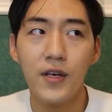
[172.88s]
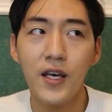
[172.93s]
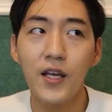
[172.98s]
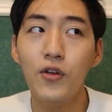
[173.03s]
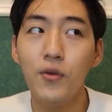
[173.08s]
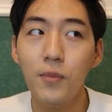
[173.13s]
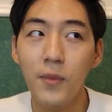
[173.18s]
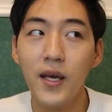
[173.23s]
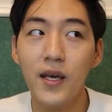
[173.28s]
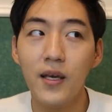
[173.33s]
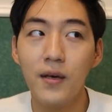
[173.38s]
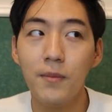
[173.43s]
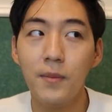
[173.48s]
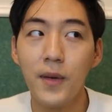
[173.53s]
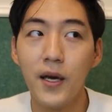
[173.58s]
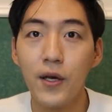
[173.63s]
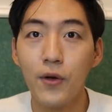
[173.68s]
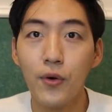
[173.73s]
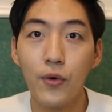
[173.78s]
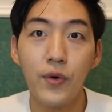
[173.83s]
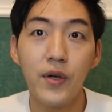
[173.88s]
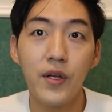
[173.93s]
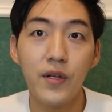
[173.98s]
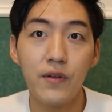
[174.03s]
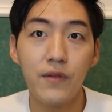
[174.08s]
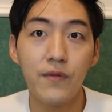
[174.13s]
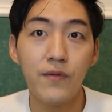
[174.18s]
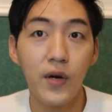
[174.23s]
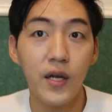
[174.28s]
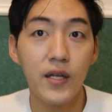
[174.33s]
can you make my
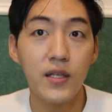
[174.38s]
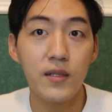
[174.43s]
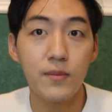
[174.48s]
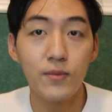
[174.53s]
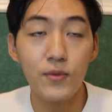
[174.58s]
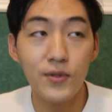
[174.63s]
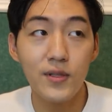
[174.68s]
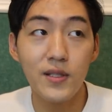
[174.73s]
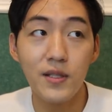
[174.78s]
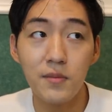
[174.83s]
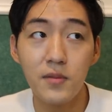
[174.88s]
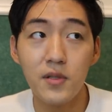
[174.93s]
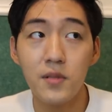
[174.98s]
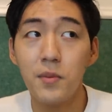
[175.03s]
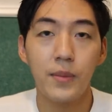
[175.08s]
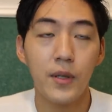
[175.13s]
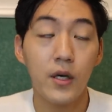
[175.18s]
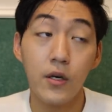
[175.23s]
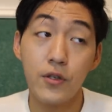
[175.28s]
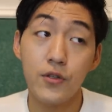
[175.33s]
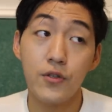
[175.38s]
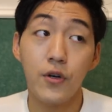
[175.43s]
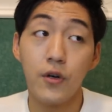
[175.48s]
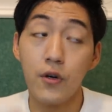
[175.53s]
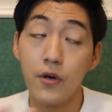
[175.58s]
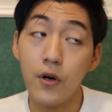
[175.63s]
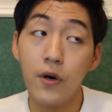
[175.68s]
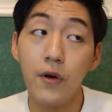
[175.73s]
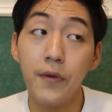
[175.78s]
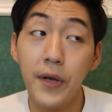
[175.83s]
Korean friends Muslims? Because
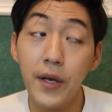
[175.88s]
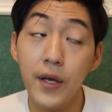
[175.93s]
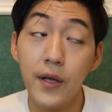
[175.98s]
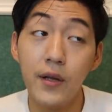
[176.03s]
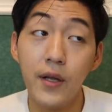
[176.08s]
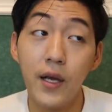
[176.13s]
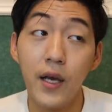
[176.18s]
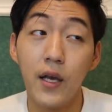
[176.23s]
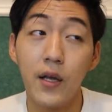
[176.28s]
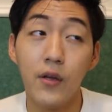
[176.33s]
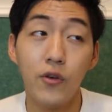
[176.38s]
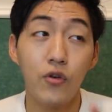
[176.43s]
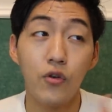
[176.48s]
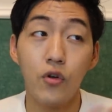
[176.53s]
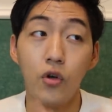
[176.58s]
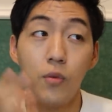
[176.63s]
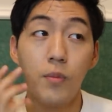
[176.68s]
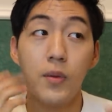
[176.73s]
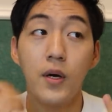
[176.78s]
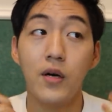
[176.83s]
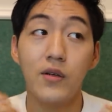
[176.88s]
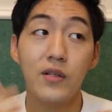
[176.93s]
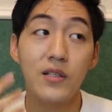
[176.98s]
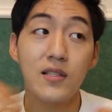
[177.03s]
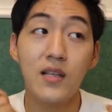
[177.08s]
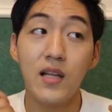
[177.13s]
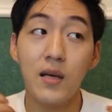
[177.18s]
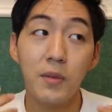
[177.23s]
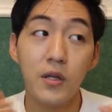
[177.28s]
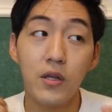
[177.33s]
you're Korean and you know about
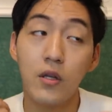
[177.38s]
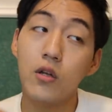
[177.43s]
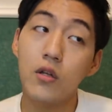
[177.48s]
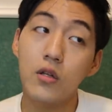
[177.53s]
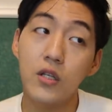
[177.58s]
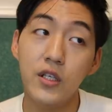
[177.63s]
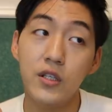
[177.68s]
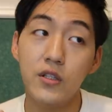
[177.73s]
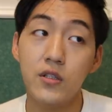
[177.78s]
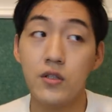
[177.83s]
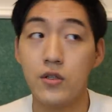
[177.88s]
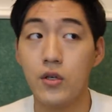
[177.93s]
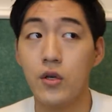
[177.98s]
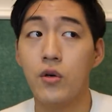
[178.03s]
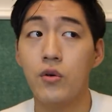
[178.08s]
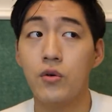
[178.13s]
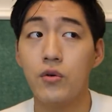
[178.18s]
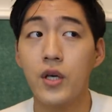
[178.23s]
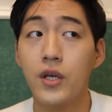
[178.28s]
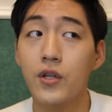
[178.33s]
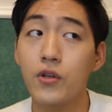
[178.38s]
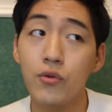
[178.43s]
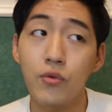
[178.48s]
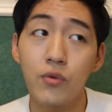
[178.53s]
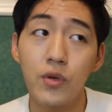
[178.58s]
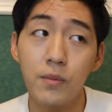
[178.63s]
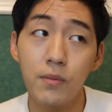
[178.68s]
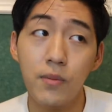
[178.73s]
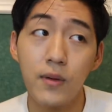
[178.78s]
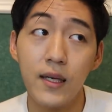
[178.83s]
Islamic knowledge, so can you do it